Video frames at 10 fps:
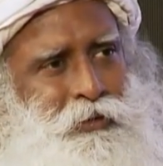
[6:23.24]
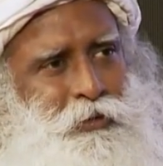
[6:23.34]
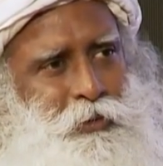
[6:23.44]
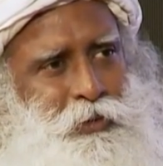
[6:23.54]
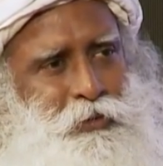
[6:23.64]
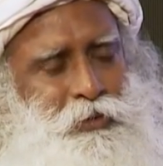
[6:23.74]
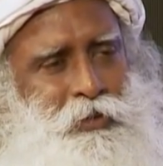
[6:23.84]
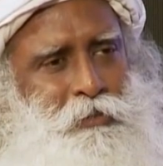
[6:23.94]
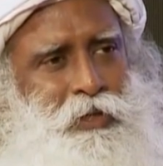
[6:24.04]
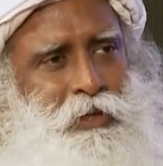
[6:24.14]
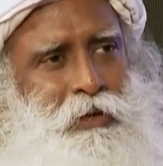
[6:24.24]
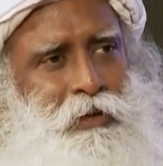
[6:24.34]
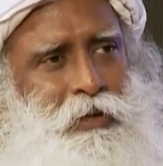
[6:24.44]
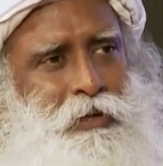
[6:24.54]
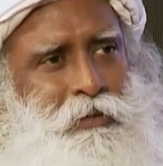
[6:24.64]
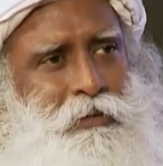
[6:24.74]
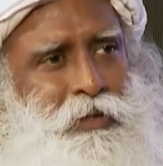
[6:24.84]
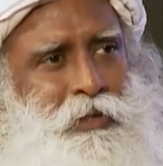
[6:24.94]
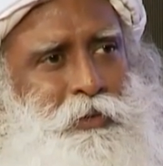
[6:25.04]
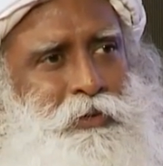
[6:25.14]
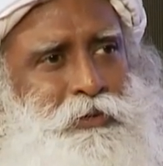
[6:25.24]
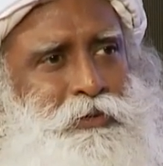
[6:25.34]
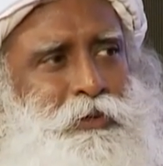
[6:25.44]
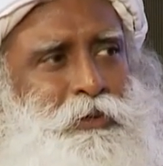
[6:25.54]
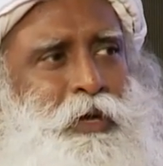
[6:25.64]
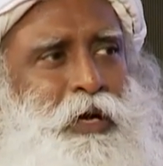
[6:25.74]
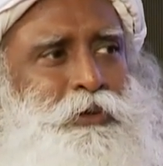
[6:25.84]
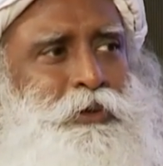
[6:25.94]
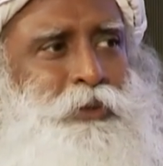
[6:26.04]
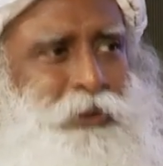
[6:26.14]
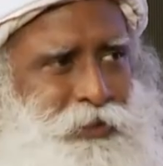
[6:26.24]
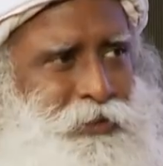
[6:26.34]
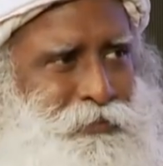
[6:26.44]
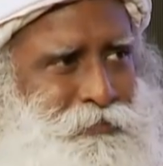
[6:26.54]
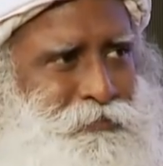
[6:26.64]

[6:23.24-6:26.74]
You will do something hard only because you don't know how to do it.